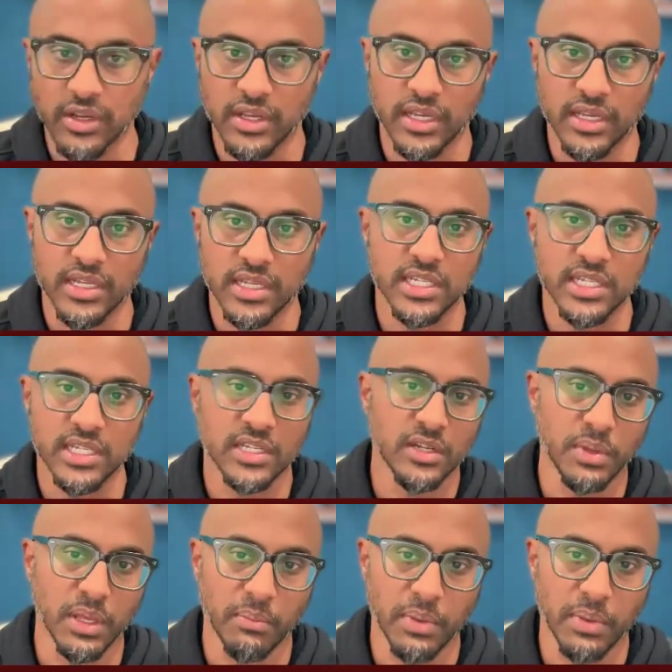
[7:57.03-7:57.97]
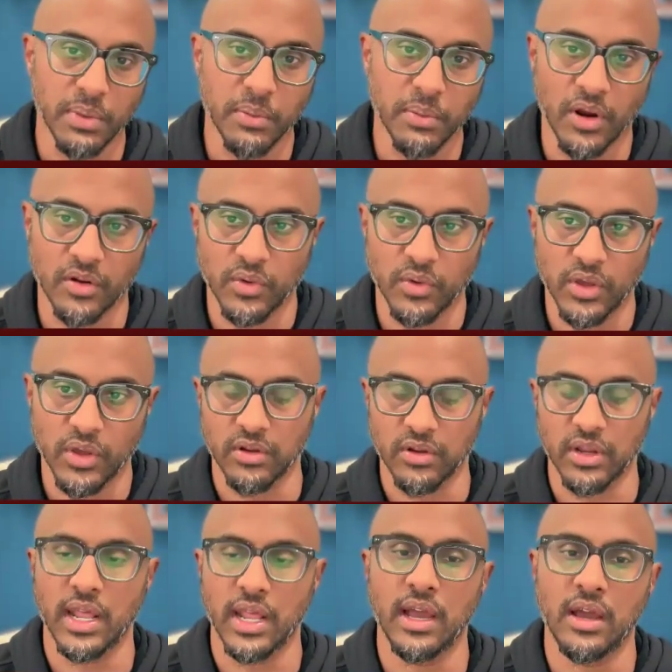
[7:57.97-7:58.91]
going to continue to be a big part of
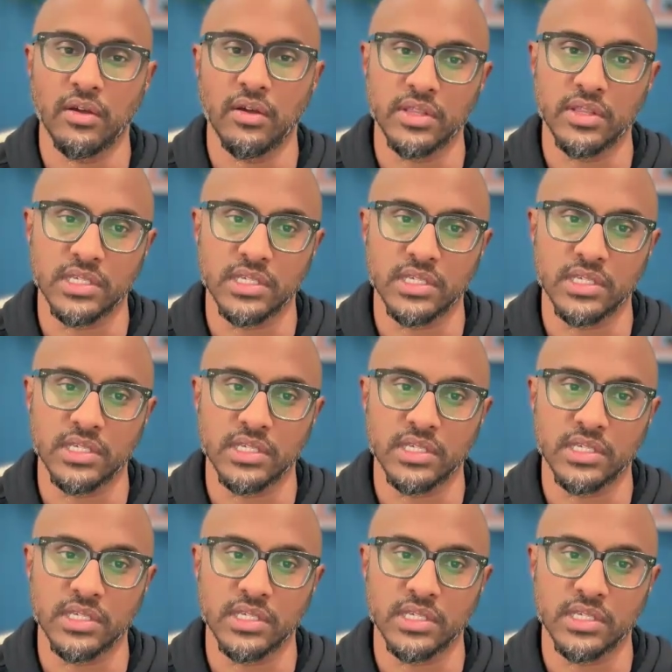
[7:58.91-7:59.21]
whether and how